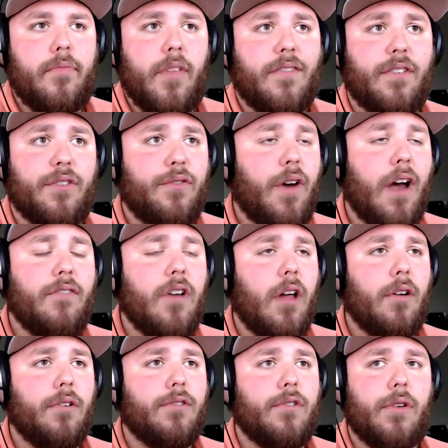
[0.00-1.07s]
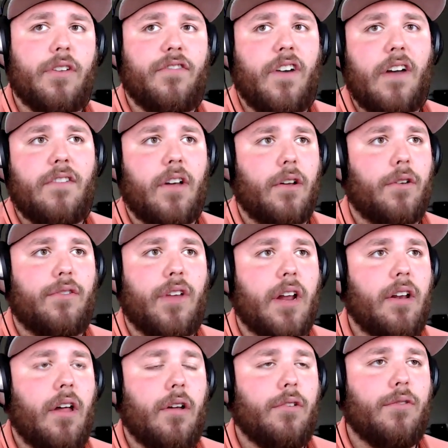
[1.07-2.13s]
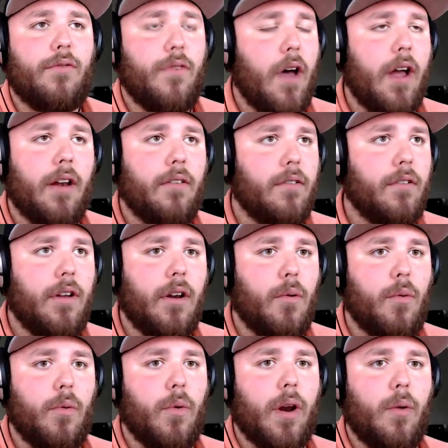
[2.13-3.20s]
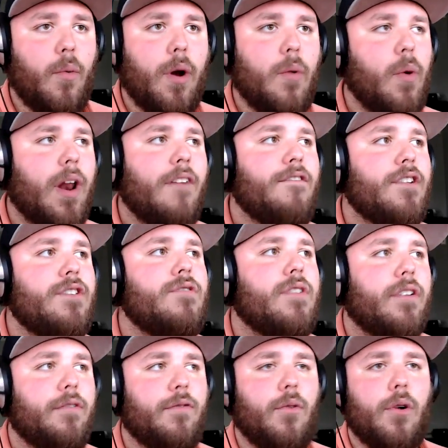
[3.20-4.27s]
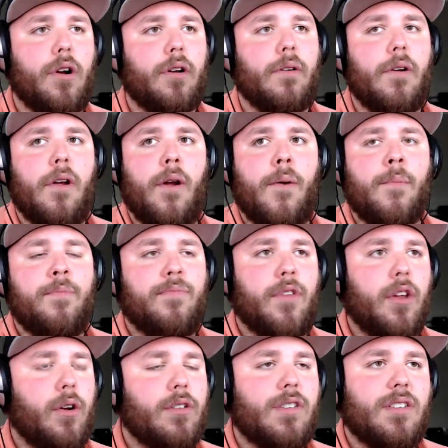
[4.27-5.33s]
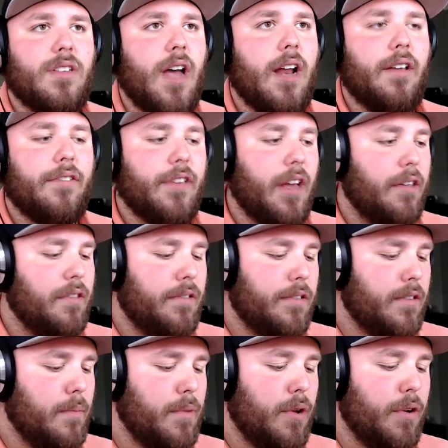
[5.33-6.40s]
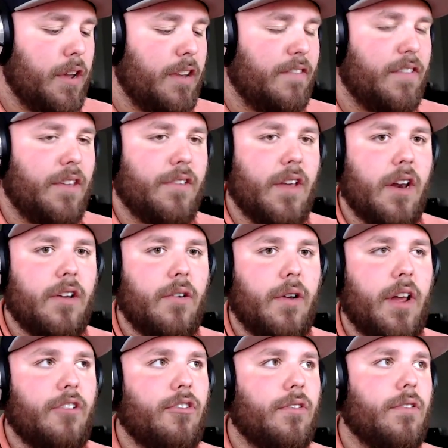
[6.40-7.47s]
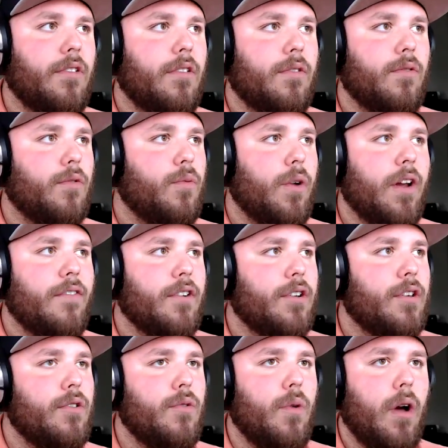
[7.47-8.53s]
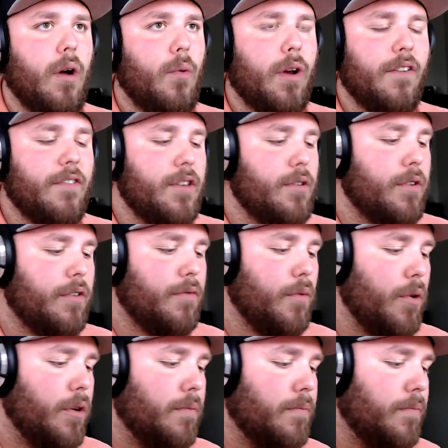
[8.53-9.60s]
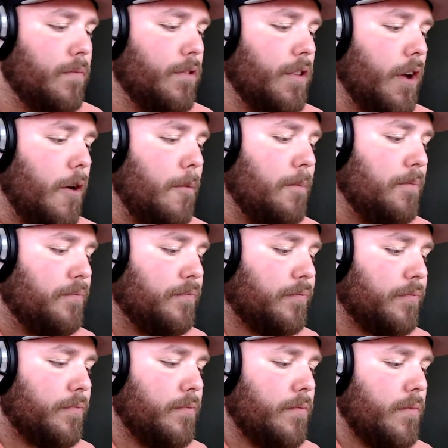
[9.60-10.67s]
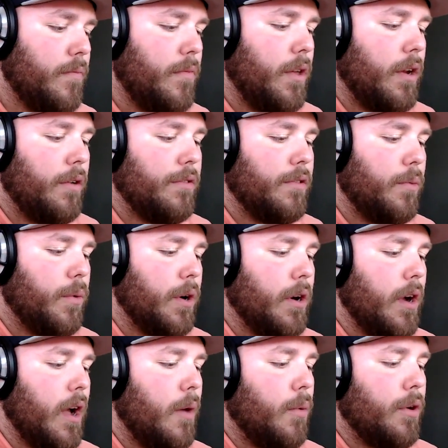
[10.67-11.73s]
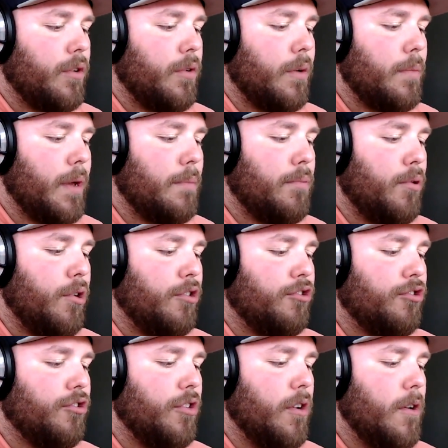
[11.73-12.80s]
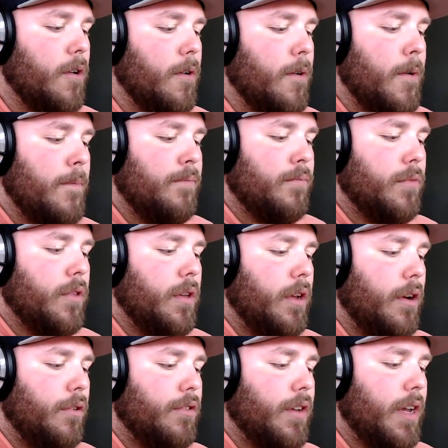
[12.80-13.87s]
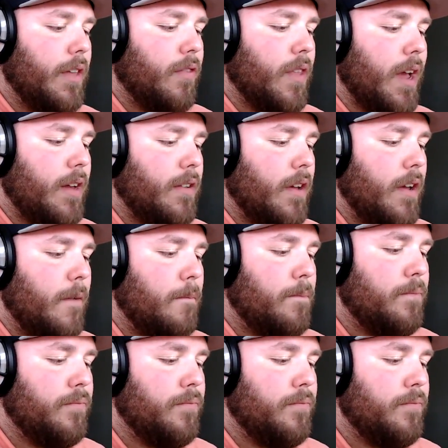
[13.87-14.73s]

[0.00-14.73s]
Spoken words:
If it's $5, donate $5. $10, fine. You know, whatever you can afford. You know, it's a sliding scale. This is the beauty of these kind of donations. It's just whatever you can afford. So, you know, so we're doing a big push, you know, to get that done.